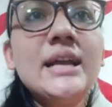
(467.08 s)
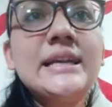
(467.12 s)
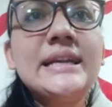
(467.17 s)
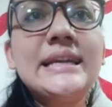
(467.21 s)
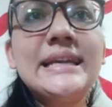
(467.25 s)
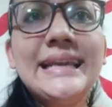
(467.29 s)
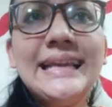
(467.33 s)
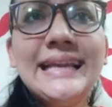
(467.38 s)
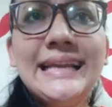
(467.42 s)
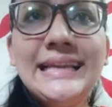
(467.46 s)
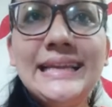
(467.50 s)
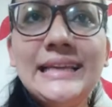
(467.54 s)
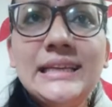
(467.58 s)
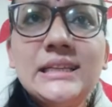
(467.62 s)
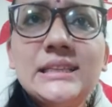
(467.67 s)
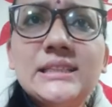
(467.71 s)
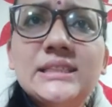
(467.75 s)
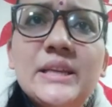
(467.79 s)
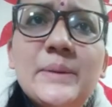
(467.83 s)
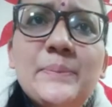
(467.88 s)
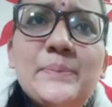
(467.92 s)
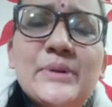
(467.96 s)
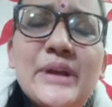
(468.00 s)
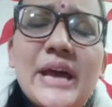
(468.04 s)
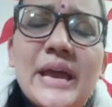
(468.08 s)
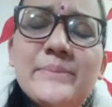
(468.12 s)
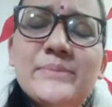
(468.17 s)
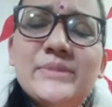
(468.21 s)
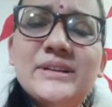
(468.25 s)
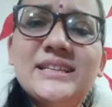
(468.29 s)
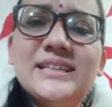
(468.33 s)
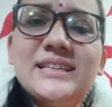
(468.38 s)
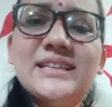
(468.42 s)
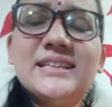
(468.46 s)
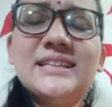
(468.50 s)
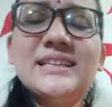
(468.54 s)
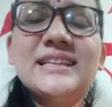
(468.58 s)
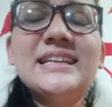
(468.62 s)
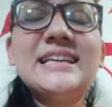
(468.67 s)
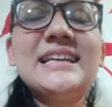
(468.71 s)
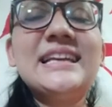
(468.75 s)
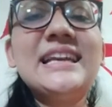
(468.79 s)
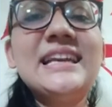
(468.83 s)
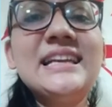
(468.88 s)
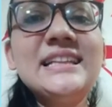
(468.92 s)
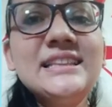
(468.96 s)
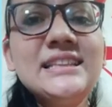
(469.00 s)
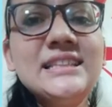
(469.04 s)
dealing the primarily
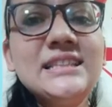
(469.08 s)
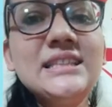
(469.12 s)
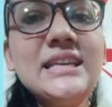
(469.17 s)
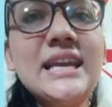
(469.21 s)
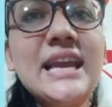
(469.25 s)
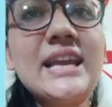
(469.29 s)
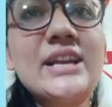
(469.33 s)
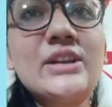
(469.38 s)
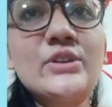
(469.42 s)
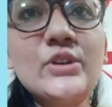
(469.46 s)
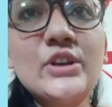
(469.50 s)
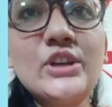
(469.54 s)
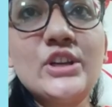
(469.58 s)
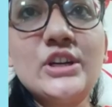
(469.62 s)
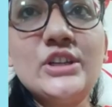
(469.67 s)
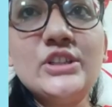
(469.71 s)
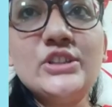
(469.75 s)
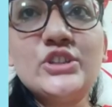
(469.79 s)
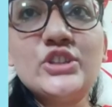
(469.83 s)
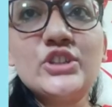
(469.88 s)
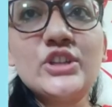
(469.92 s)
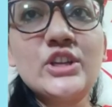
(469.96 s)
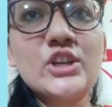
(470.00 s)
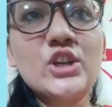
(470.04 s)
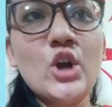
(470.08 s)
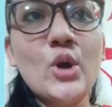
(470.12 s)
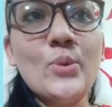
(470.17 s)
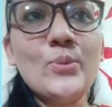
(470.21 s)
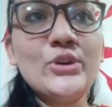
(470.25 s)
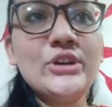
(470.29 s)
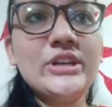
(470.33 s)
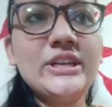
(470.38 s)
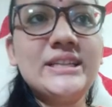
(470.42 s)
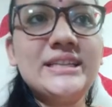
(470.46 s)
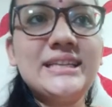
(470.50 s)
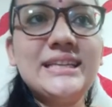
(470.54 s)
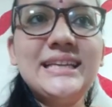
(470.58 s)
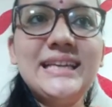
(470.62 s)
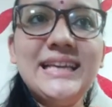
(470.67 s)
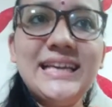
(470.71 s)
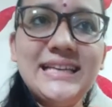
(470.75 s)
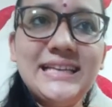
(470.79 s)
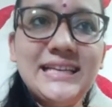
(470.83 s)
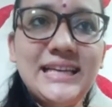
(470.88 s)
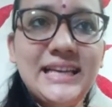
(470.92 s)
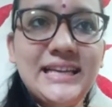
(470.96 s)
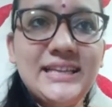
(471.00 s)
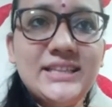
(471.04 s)
in the agriculture commodity
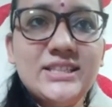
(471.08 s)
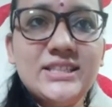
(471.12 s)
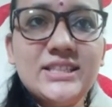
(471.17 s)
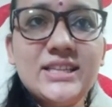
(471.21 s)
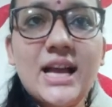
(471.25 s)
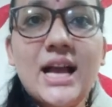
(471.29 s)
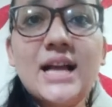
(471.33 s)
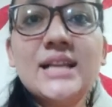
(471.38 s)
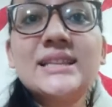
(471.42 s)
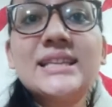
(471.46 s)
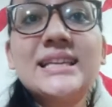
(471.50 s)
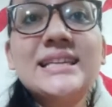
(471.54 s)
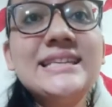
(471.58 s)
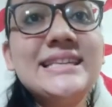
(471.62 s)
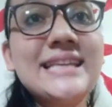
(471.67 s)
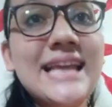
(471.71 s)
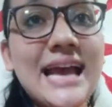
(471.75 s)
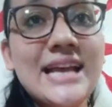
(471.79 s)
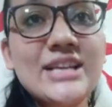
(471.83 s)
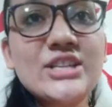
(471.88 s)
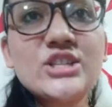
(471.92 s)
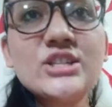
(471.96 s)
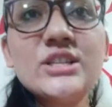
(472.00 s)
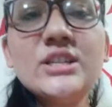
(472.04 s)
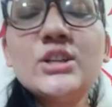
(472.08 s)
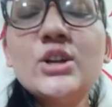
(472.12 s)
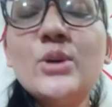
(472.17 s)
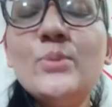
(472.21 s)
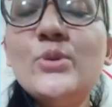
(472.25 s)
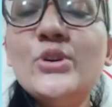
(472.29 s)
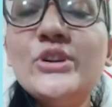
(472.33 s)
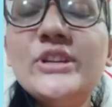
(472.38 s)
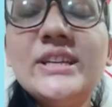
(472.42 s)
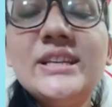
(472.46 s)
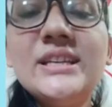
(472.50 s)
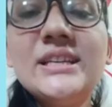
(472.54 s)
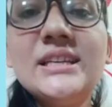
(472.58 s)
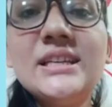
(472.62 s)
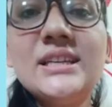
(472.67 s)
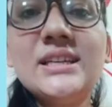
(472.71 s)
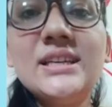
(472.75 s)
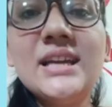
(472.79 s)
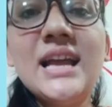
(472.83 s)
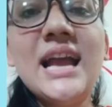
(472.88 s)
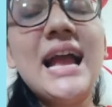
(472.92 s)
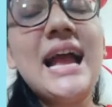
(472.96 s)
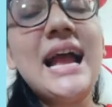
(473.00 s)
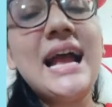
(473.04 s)
in India. The National Commodity
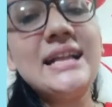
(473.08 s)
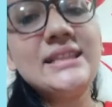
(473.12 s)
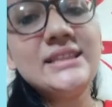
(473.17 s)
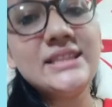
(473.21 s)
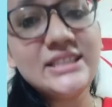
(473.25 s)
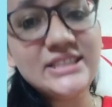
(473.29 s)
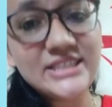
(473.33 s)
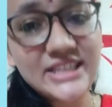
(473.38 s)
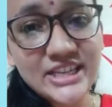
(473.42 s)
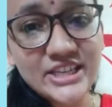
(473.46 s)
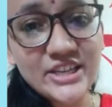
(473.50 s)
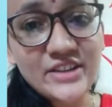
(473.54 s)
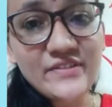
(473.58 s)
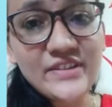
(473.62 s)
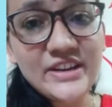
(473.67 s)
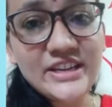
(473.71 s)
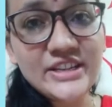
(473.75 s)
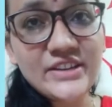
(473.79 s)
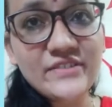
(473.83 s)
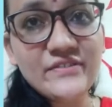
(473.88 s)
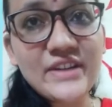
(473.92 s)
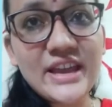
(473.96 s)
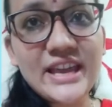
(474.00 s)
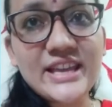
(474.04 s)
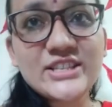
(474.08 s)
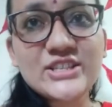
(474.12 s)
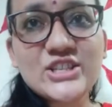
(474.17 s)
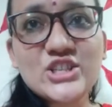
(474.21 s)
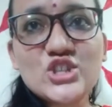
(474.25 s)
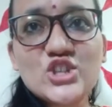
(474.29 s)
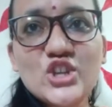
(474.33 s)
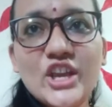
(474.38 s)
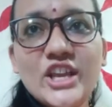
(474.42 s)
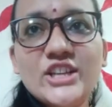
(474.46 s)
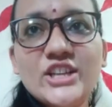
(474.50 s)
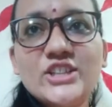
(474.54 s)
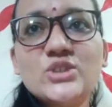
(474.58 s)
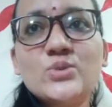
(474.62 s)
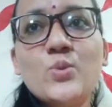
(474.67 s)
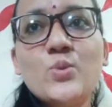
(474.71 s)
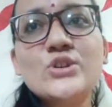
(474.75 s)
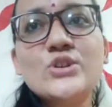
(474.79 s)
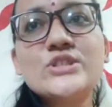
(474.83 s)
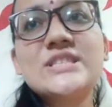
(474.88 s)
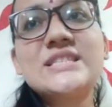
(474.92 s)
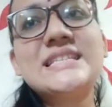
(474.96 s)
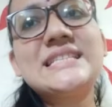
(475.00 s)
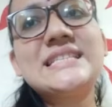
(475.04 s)
and the Derivative Exchange
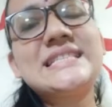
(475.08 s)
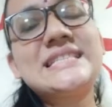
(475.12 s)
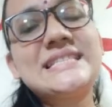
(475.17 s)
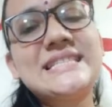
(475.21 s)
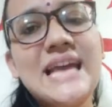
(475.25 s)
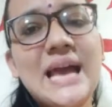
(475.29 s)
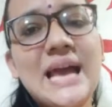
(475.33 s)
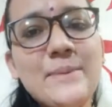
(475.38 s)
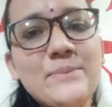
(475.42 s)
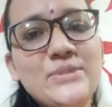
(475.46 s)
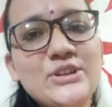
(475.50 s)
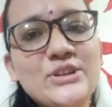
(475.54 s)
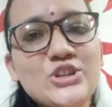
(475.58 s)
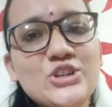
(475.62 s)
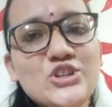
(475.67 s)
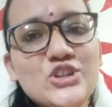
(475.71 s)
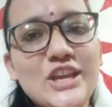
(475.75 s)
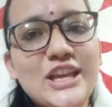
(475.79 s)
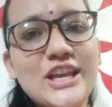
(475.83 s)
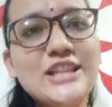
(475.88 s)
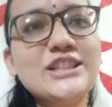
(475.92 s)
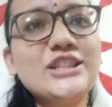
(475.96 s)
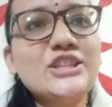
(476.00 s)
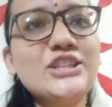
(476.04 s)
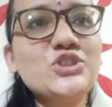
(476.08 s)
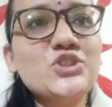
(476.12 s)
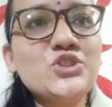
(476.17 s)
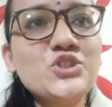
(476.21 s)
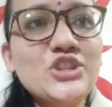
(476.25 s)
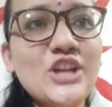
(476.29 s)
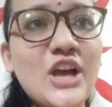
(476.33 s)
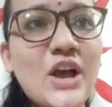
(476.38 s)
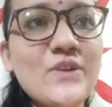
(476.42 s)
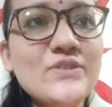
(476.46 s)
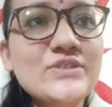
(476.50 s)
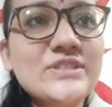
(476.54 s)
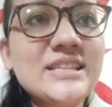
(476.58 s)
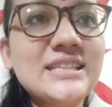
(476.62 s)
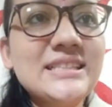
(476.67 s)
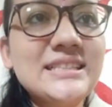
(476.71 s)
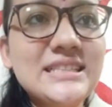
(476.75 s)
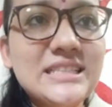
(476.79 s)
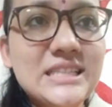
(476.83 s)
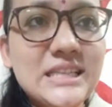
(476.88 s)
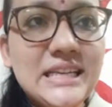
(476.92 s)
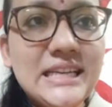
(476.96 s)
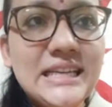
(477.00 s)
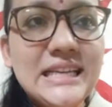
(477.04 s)
was established in the
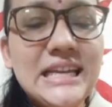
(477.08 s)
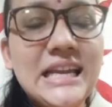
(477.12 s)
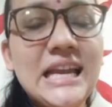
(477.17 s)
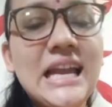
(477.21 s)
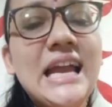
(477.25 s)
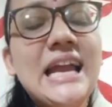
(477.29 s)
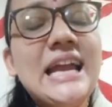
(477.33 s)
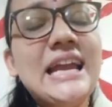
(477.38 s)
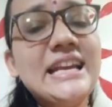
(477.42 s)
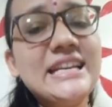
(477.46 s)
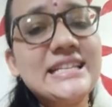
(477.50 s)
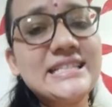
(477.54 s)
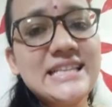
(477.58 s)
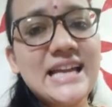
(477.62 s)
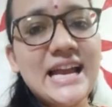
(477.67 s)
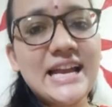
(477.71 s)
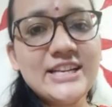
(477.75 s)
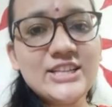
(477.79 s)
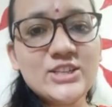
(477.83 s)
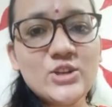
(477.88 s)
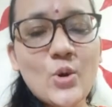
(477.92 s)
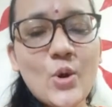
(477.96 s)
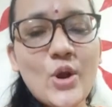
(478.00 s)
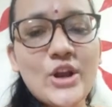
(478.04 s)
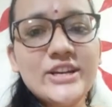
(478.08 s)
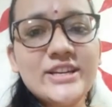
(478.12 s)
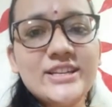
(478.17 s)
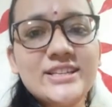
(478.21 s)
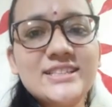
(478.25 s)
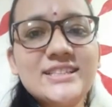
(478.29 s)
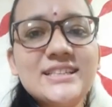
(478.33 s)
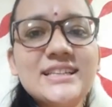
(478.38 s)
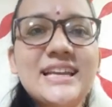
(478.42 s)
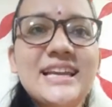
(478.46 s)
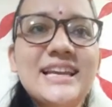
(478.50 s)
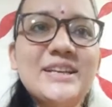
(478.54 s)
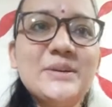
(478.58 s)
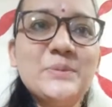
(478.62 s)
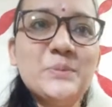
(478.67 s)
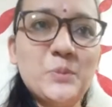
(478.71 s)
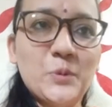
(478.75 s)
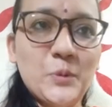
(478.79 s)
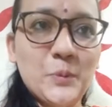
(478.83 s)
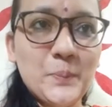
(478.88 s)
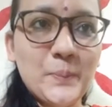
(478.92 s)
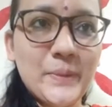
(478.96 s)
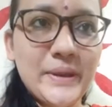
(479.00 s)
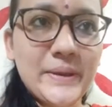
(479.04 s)
2003. Its headquarter in
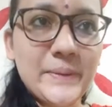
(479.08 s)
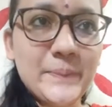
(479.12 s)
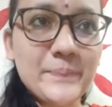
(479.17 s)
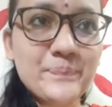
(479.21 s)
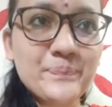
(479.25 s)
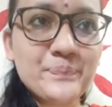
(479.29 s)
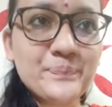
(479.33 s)
Mumbai.